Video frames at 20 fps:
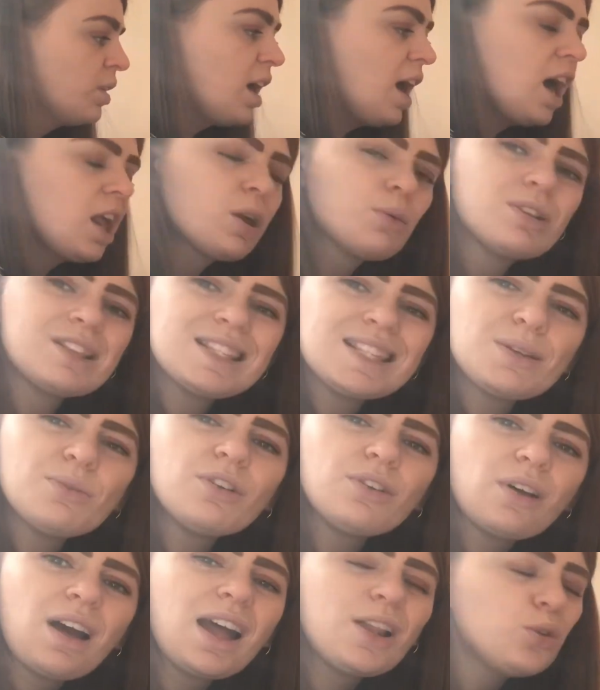And I want to see,
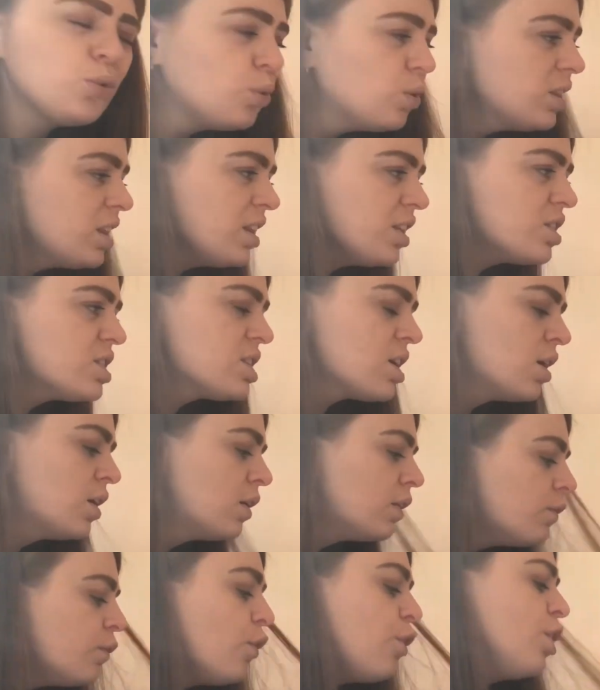well, I know that there's
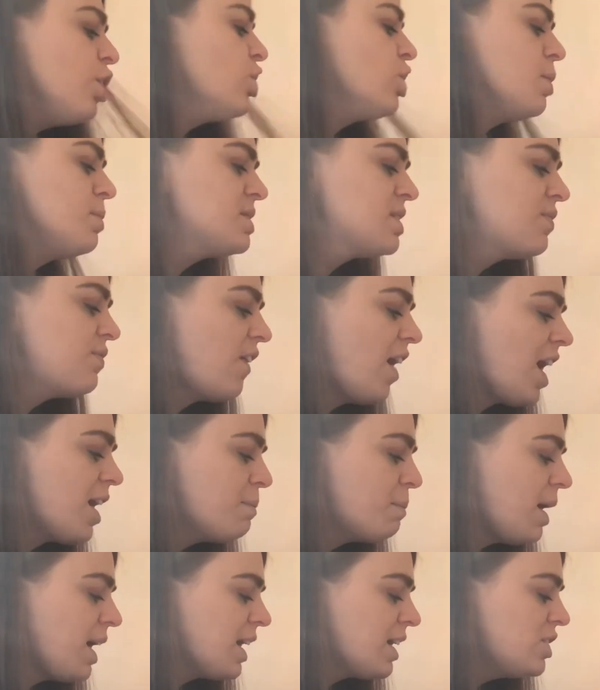4 groups of 5,
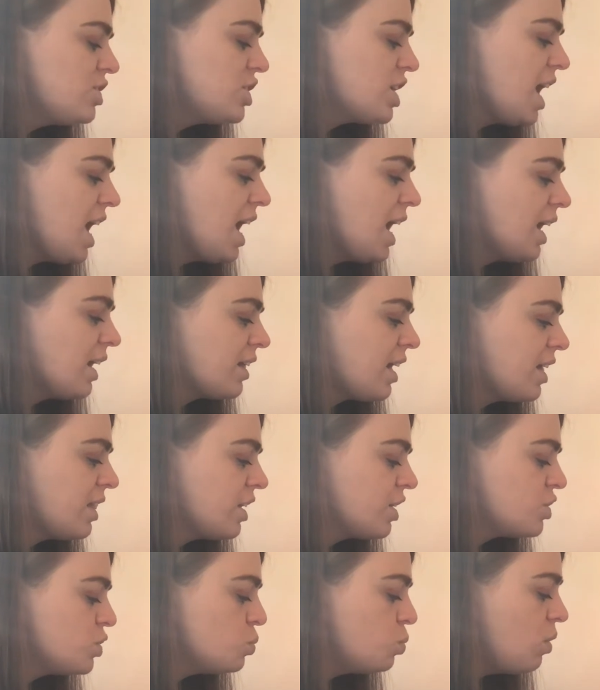but I can check that
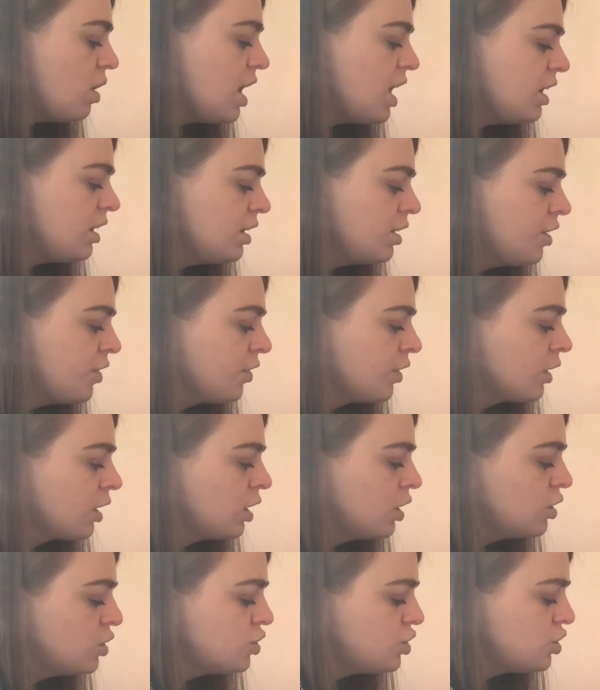there's 1,
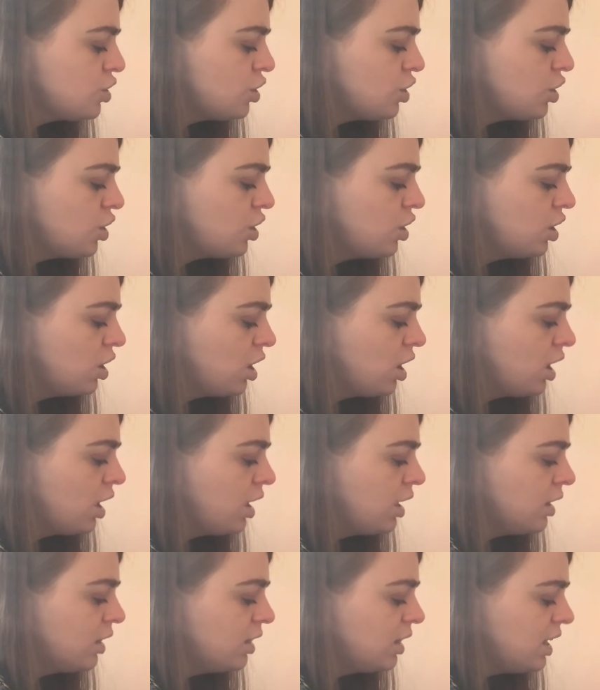2,
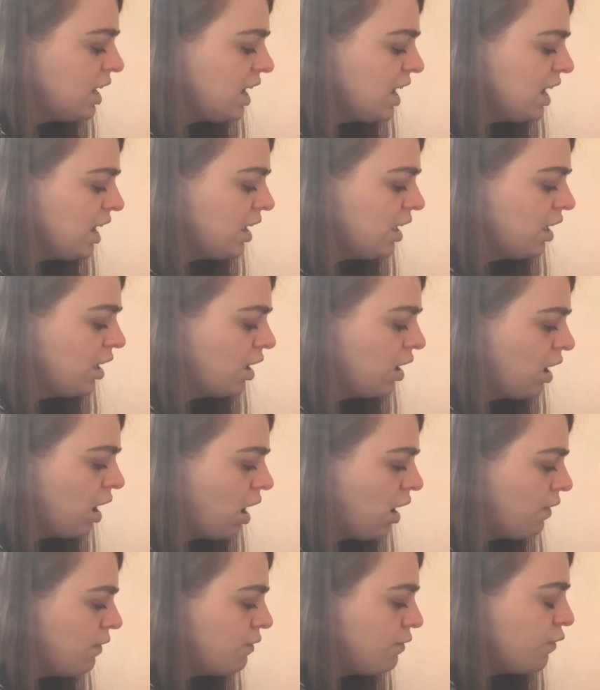3,
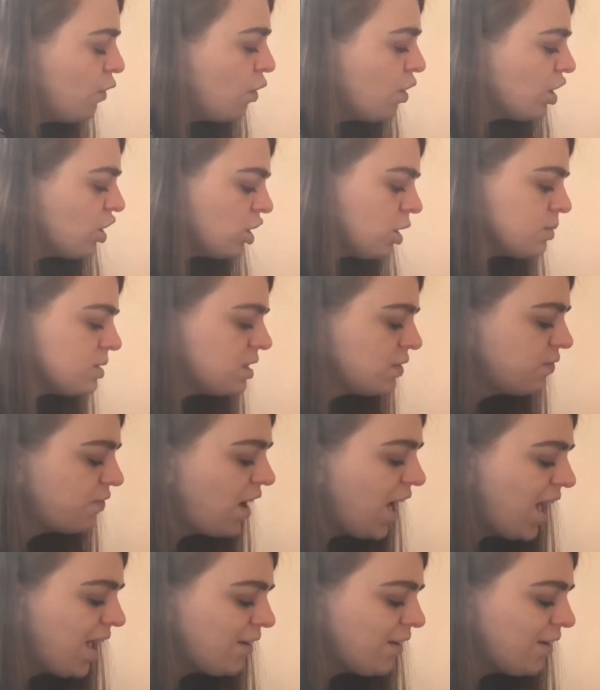4 groups of 5,